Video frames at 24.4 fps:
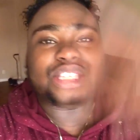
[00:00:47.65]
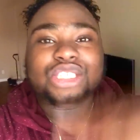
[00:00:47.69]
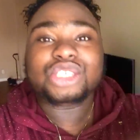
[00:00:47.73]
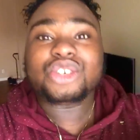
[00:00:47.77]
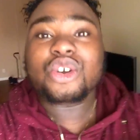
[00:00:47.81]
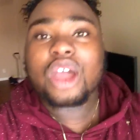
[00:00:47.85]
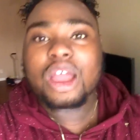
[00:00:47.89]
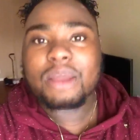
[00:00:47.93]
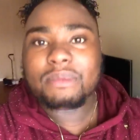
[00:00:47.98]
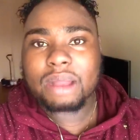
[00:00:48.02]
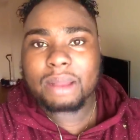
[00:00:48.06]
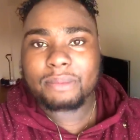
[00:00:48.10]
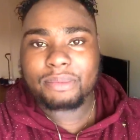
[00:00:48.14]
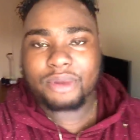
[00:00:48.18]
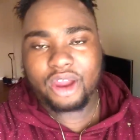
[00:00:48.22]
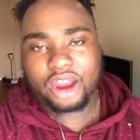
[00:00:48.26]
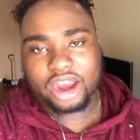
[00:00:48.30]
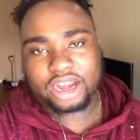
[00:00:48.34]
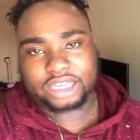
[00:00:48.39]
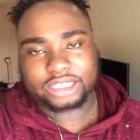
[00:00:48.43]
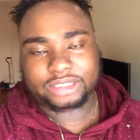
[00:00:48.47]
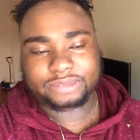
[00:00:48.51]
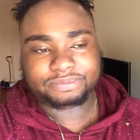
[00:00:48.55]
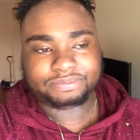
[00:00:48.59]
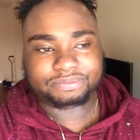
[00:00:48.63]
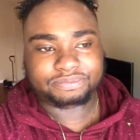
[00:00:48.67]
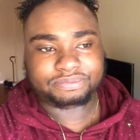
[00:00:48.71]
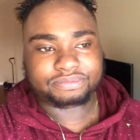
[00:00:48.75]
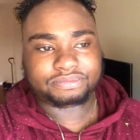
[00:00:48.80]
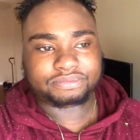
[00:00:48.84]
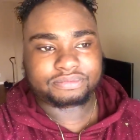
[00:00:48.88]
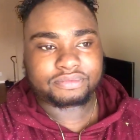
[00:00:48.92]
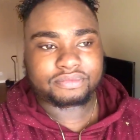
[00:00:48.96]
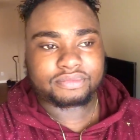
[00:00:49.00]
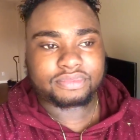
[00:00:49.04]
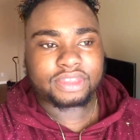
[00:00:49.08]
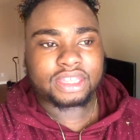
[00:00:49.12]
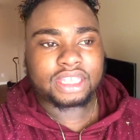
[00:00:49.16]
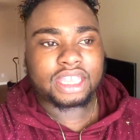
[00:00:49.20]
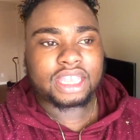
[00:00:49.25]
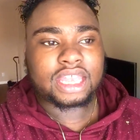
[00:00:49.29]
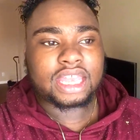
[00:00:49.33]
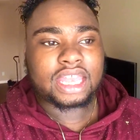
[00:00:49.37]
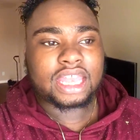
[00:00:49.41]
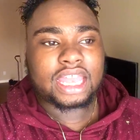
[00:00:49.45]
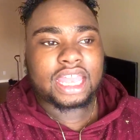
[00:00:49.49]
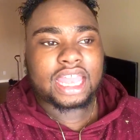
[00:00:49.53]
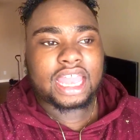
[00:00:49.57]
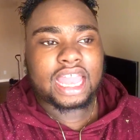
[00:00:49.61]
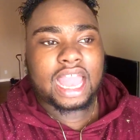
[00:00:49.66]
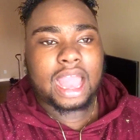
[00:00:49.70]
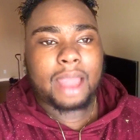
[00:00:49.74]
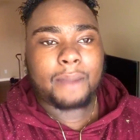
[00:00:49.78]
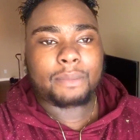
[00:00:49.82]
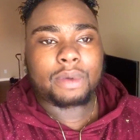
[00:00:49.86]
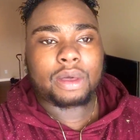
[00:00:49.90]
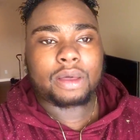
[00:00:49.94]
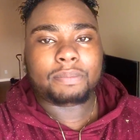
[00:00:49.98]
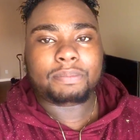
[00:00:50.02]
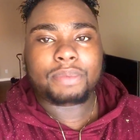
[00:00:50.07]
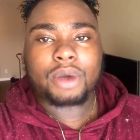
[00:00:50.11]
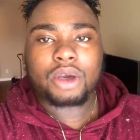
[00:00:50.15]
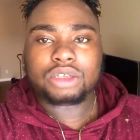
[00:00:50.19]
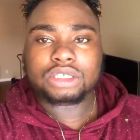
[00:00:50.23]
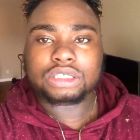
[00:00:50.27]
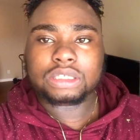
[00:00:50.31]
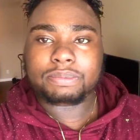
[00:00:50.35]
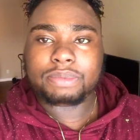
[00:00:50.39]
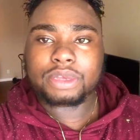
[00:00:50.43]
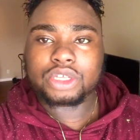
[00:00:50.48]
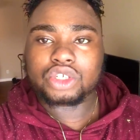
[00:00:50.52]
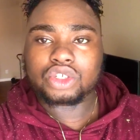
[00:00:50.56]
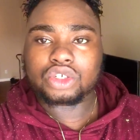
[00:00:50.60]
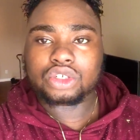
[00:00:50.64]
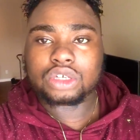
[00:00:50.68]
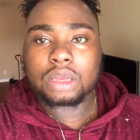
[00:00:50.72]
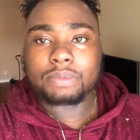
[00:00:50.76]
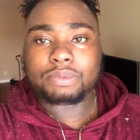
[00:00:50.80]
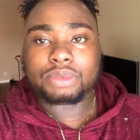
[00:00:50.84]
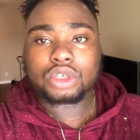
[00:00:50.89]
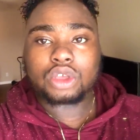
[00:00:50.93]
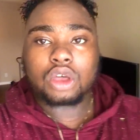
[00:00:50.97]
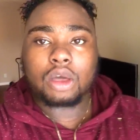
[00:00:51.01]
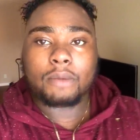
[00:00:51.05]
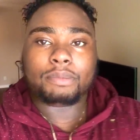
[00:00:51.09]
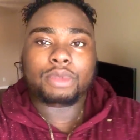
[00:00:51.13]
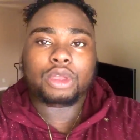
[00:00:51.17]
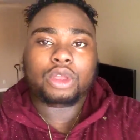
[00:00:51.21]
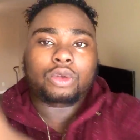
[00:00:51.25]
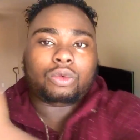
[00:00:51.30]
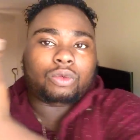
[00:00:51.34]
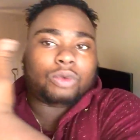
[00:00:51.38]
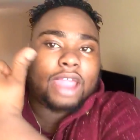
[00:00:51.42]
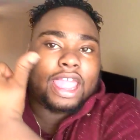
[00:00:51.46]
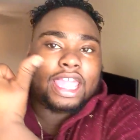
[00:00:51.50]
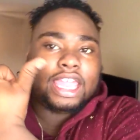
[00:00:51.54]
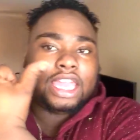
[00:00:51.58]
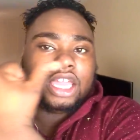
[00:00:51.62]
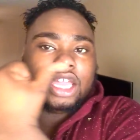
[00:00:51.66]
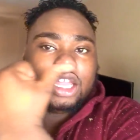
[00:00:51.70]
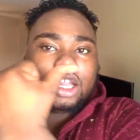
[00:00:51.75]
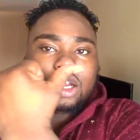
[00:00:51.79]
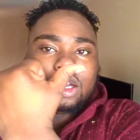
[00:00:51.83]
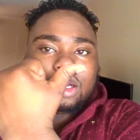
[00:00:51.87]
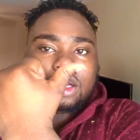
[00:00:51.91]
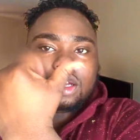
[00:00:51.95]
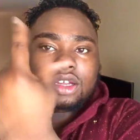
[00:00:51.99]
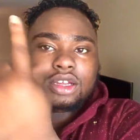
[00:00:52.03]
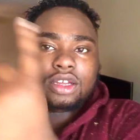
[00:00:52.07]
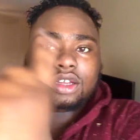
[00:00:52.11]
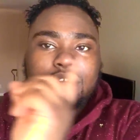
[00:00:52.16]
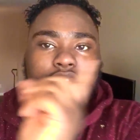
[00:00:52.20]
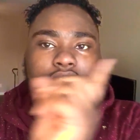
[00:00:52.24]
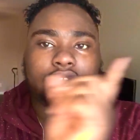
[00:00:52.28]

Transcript: and join my party. I'm gonna post a picture up. It's gonna be right here,